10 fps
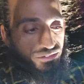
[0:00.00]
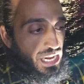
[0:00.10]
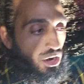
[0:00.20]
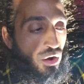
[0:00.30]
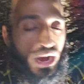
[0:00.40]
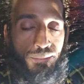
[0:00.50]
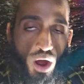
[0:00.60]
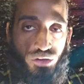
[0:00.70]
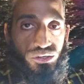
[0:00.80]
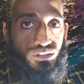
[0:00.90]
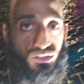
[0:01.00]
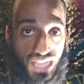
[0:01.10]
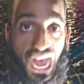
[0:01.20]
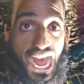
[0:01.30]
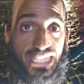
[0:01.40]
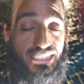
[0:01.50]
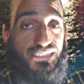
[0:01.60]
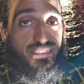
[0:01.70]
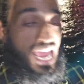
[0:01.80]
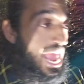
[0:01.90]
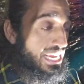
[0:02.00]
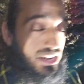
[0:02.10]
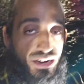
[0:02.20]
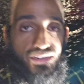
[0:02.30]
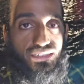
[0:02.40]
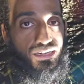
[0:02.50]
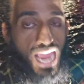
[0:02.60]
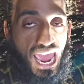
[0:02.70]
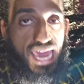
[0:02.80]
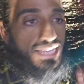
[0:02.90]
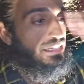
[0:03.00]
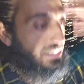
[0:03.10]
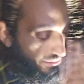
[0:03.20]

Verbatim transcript: The lower emotions, sad, anger, hate,